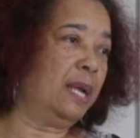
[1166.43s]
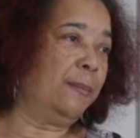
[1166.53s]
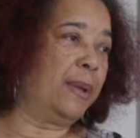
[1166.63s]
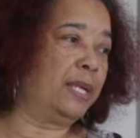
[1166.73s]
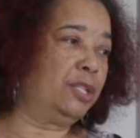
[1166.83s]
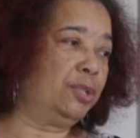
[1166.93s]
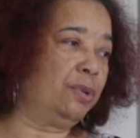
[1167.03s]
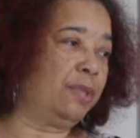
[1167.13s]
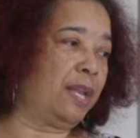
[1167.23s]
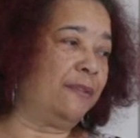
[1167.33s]
Make
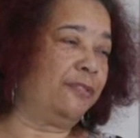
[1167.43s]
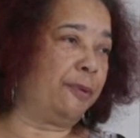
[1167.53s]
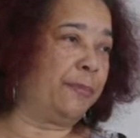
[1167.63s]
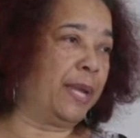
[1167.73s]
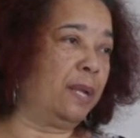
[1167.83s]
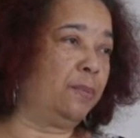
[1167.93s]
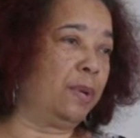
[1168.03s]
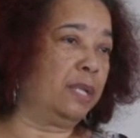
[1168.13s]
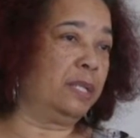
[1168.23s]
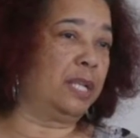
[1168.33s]
sure that if they're
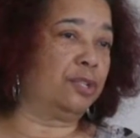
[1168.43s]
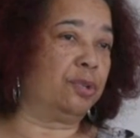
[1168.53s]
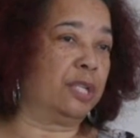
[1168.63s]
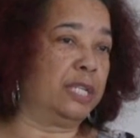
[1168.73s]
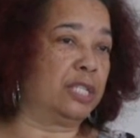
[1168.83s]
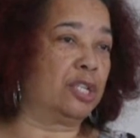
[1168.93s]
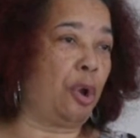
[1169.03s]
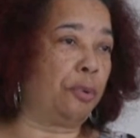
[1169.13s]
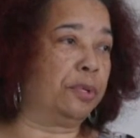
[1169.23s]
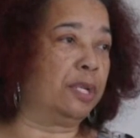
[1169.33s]
bedridden, that you're at least
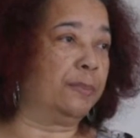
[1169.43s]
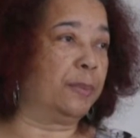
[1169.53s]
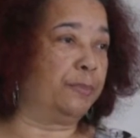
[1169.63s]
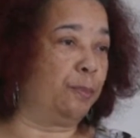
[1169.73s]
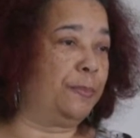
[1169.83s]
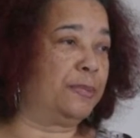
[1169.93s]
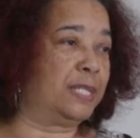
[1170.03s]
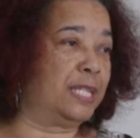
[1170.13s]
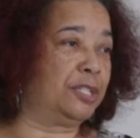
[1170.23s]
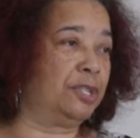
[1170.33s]
turning them and
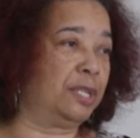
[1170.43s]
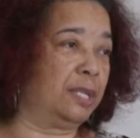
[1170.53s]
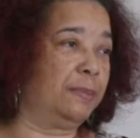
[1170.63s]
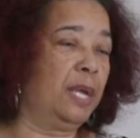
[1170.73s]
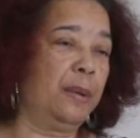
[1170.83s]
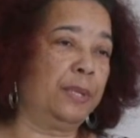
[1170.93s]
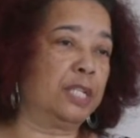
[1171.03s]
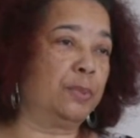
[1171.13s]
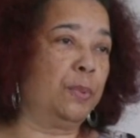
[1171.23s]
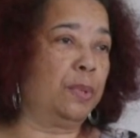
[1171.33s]
repositioning them,
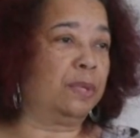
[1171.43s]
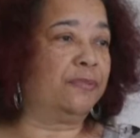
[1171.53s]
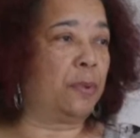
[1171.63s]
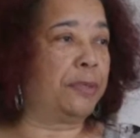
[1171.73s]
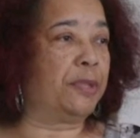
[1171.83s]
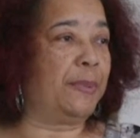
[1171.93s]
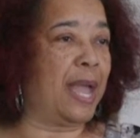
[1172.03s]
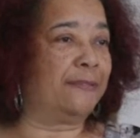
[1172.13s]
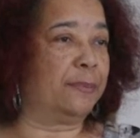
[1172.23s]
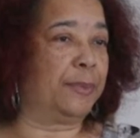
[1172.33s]
because we want to avoid them
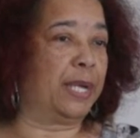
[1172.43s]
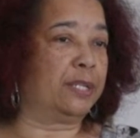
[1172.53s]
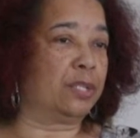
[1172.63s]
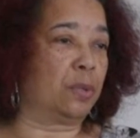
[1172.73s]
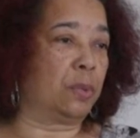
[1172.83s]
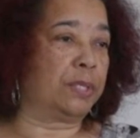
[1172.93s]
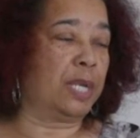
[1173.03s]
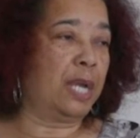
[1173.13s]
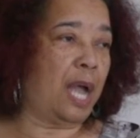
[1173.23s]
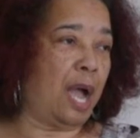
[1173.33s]
having bed sores.
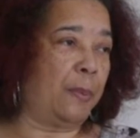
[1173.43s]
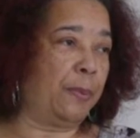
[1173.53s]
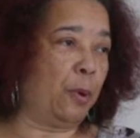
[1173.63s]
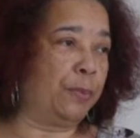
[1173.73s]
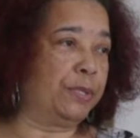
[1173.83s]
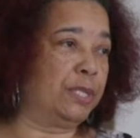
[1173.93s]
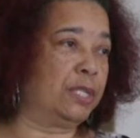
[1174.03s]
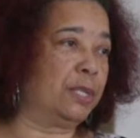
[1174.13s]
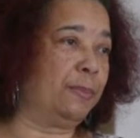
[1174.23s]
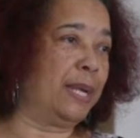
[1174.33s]
Our purpose is
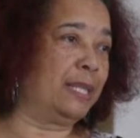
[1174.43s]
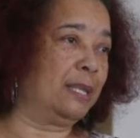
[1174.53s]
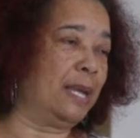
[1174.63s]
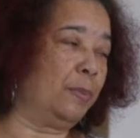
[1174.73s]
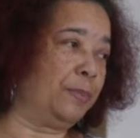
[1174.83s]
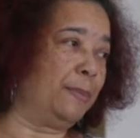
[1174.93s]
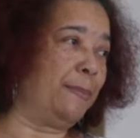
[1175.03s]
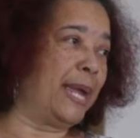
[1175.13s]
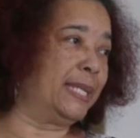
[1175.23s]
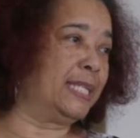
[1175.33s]
to help them
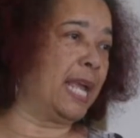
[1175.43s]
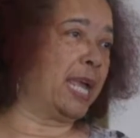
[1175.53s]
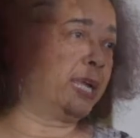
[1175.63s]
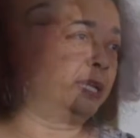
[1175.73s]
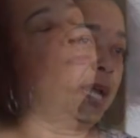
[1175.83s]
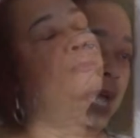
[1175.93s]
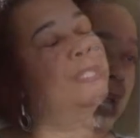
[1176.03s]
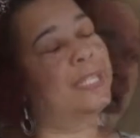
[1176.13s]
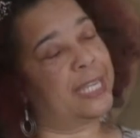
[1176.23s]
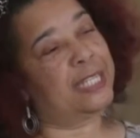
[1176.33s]
maintain
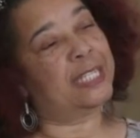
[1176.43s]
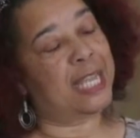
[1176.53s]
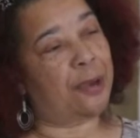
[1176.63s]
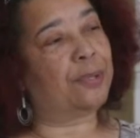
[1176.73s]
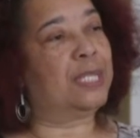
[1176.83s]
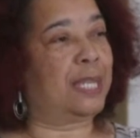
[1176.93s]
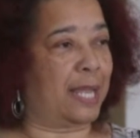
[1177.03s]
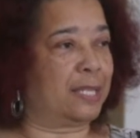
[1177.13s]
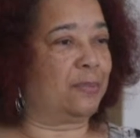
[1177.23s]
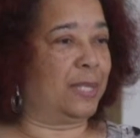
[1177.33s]
skin integrity
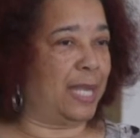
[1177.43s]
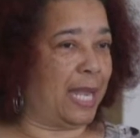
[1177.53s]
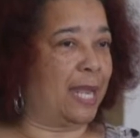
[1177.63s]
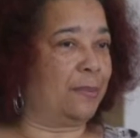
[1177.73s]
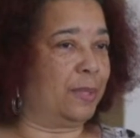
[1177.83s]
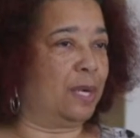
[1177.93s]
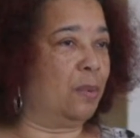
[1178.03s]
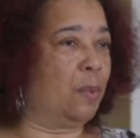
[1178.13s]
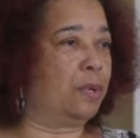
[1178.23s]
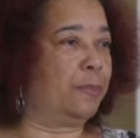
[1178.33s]
as we can. We
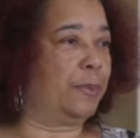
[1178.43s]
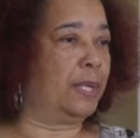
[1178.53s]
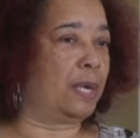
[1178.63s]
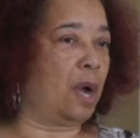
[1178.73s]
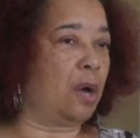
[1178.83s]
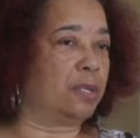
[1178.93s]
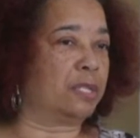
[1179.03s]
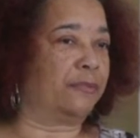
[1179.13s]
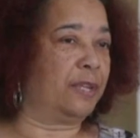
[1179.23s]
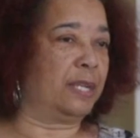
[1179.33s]
don't want to be a cause
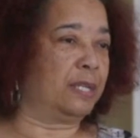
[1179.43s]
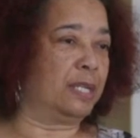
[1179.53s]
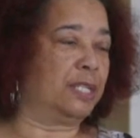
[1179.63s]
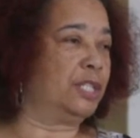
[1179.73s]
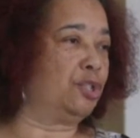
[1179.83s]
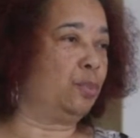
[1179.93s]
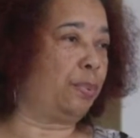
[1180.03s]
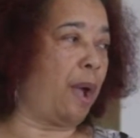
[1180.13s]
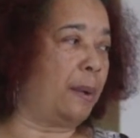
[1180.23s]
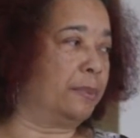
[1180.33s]
of any additional
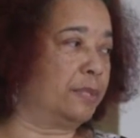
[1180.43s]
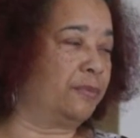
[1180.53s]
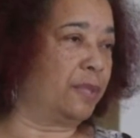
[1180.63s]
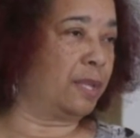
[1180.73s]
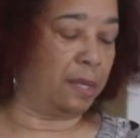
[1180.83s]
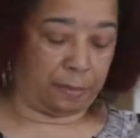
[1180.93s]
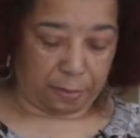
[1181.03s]
problems for them.